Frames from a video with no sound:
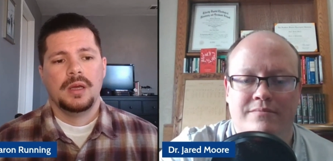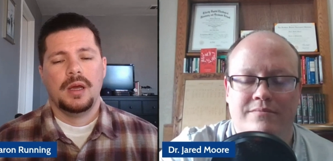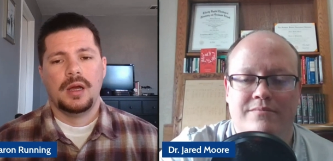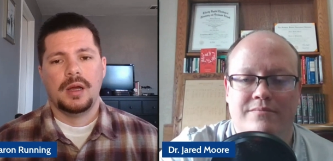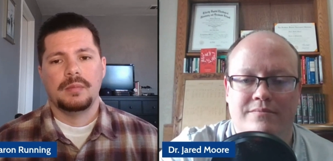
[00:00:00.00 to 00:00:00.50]

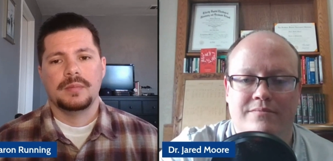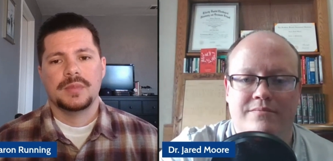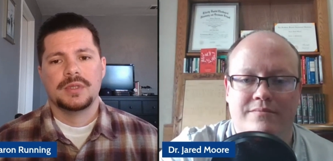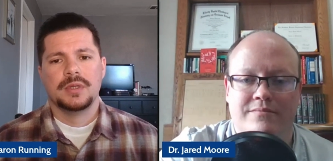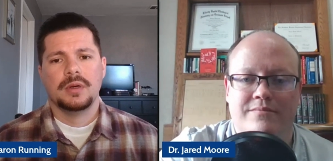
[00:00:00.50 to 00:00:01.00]
Speaker 1: Um,
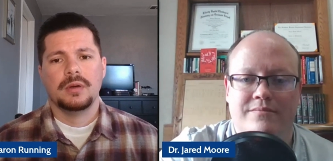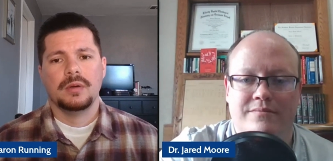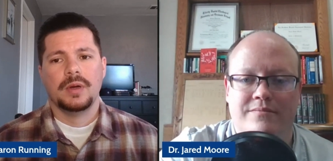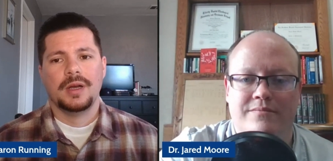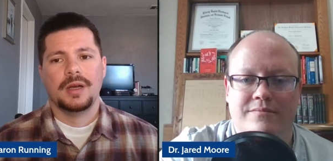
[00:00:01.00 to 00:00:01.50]

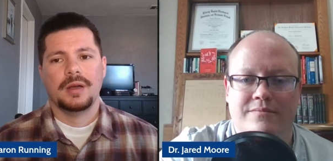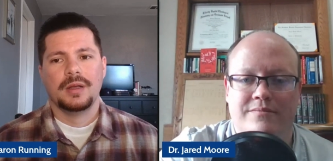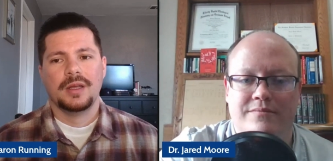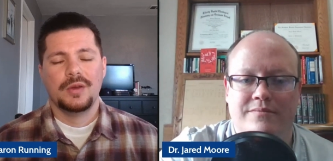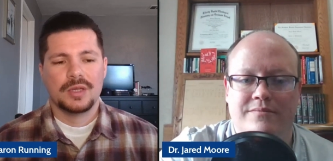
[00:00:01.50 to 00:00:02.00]
so, uh,
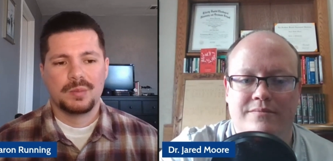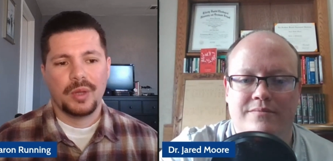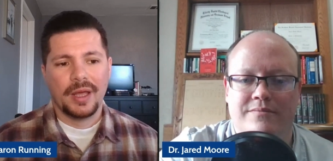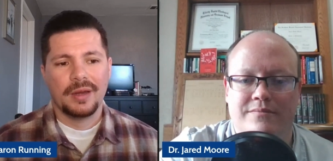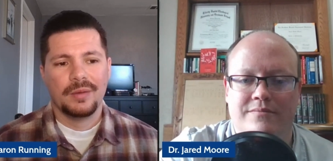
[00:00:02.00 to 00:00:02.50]
can you
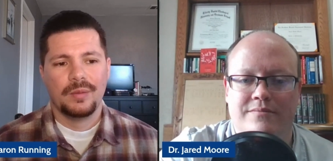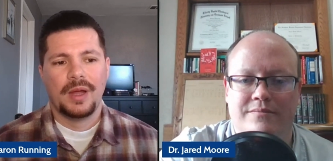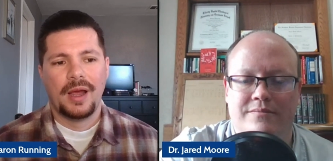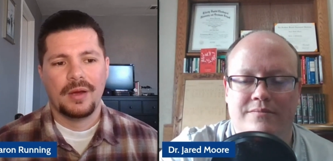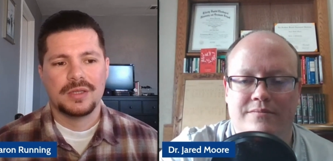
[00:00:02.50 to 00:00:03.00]
explain
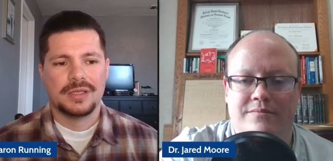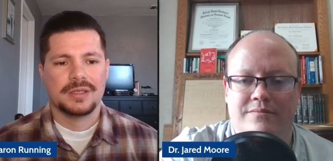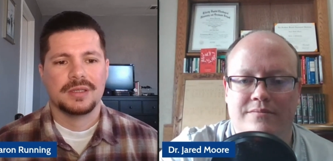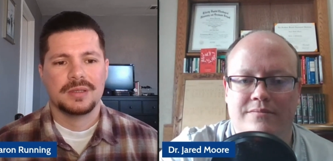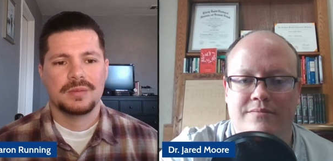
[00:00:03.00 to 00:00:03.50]
how
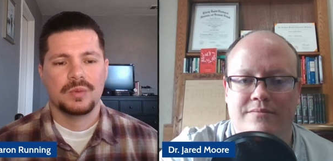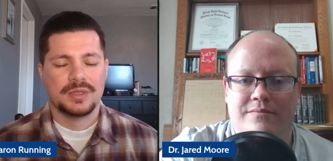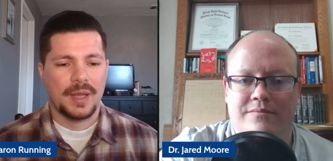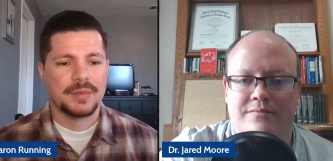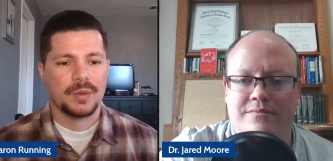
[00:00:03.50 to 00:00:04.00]
Jesus was
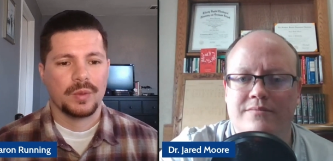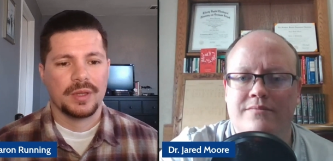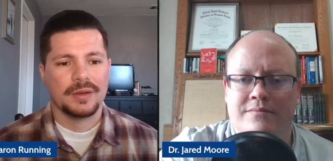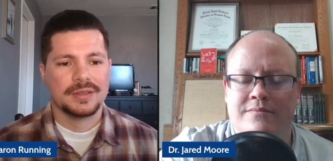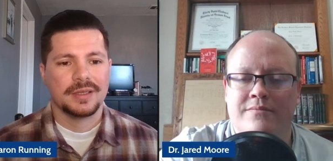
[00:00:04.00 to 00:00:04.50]
tempted
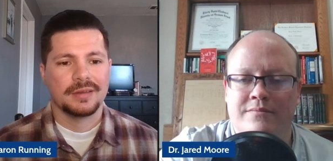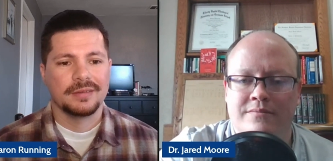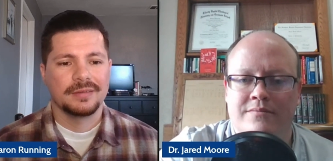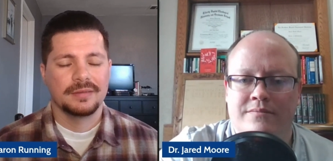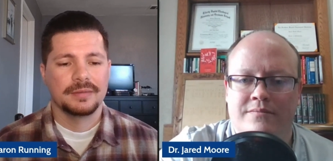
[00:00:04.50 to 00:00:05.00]
without
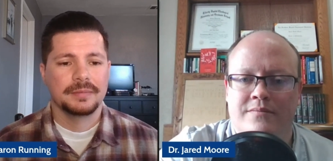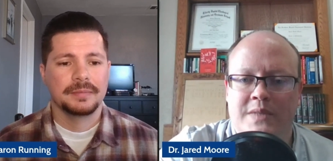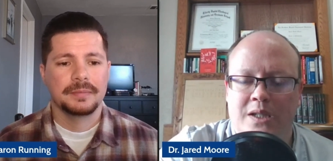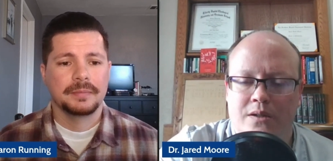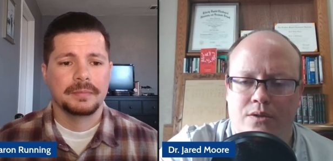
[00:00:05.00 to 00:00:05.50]
sin?
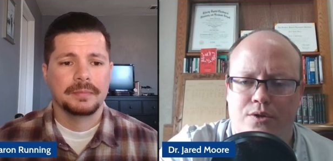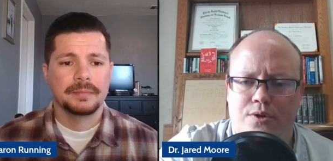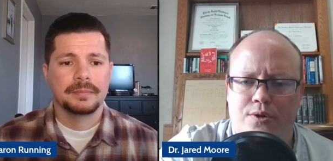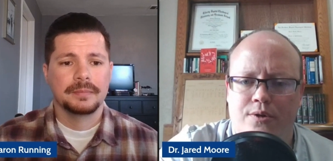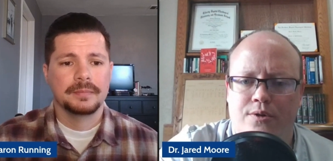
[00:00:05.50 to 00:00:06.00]

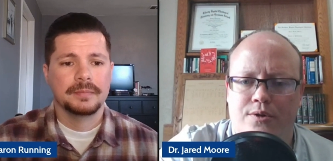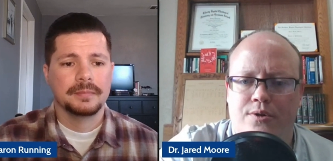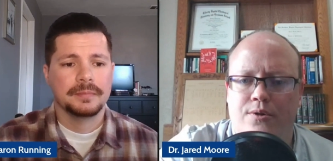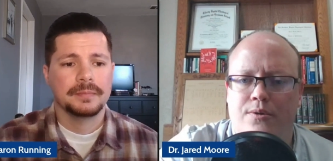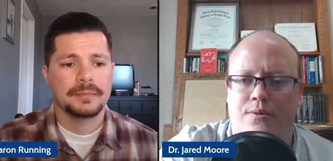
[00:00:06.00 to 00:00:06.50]
Speaker 2: Sure,
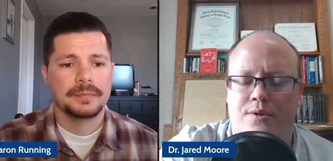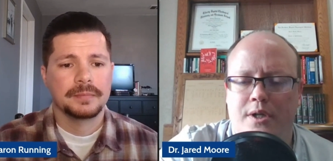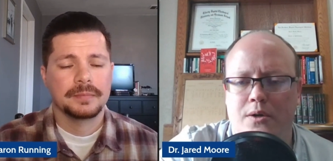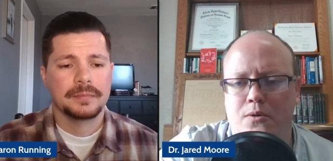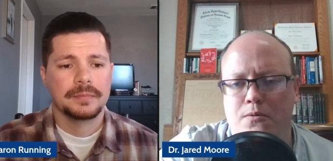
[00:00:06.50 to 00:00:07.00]
sure.
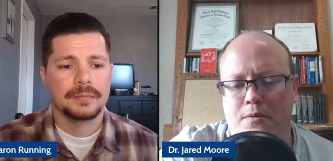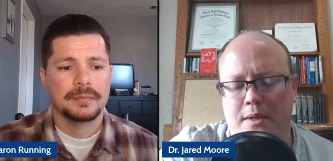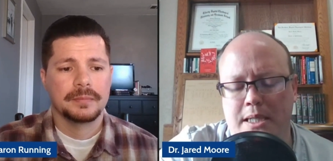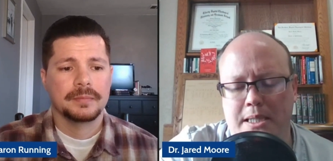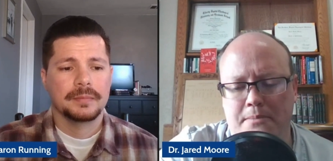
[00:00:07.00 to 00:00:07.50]
So,
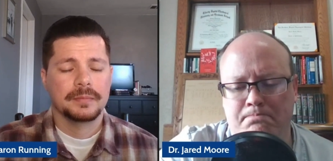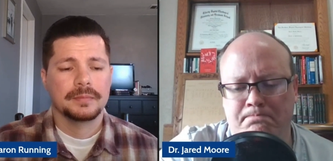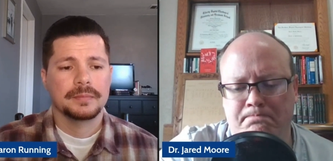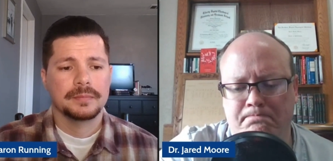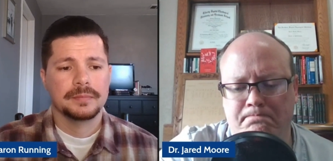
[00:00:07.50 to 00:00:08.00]

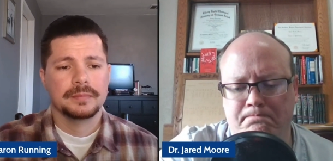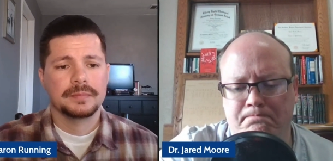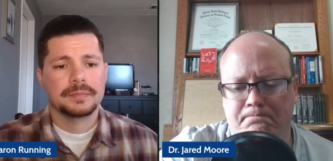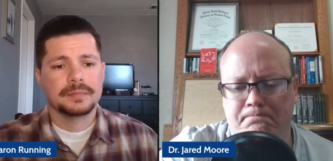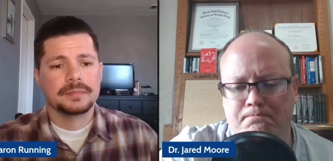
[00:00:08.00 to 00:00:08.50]
um,
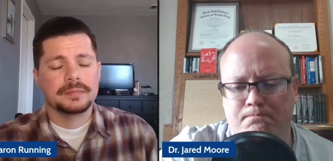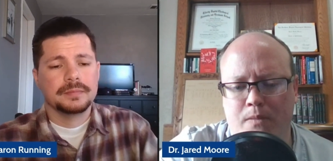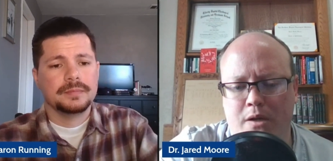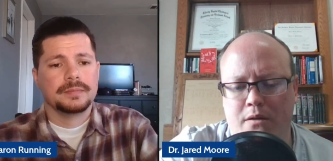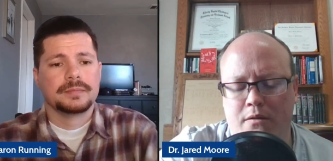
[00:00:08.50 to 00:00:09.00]

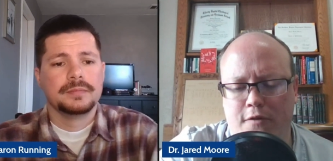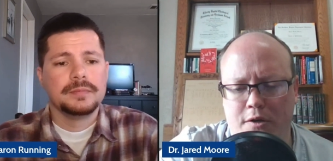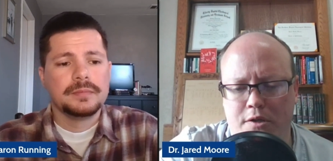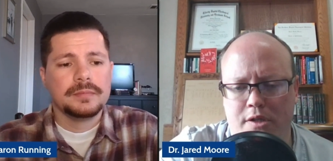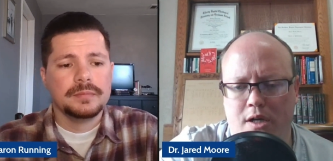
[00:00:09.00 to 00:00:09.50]

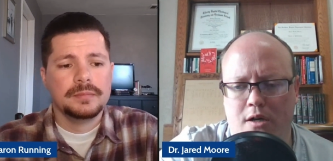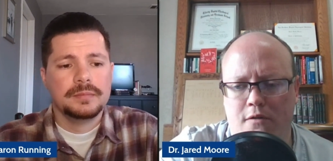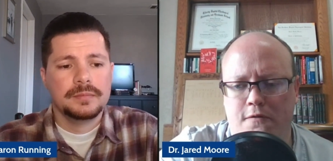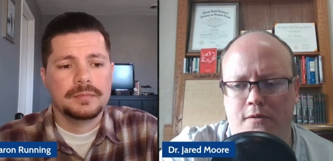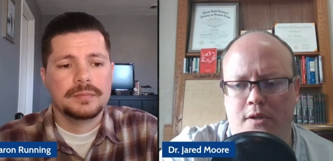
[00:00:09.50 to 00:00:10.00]
first
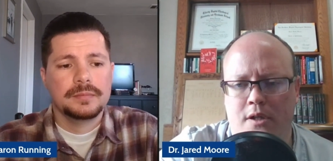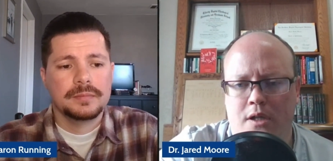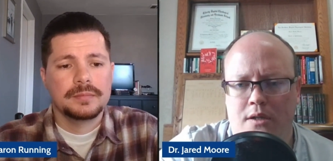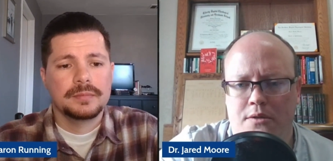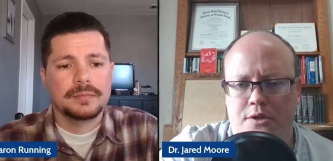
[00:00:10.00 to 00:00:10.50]
off,
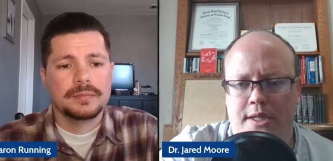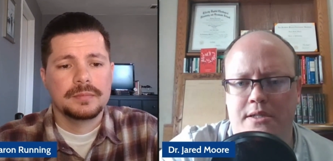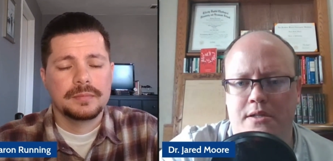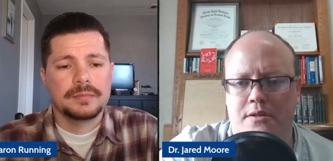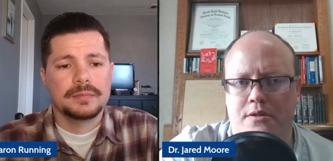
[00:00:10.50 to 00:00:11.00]

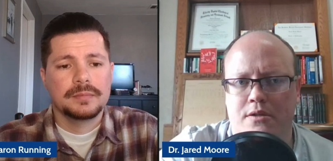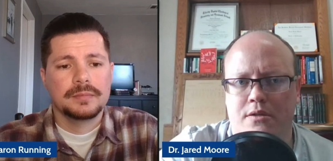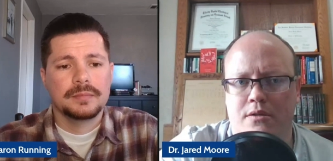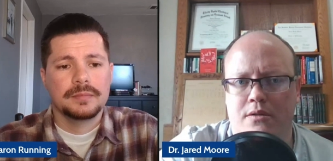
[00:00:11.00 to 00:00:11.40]
Jesus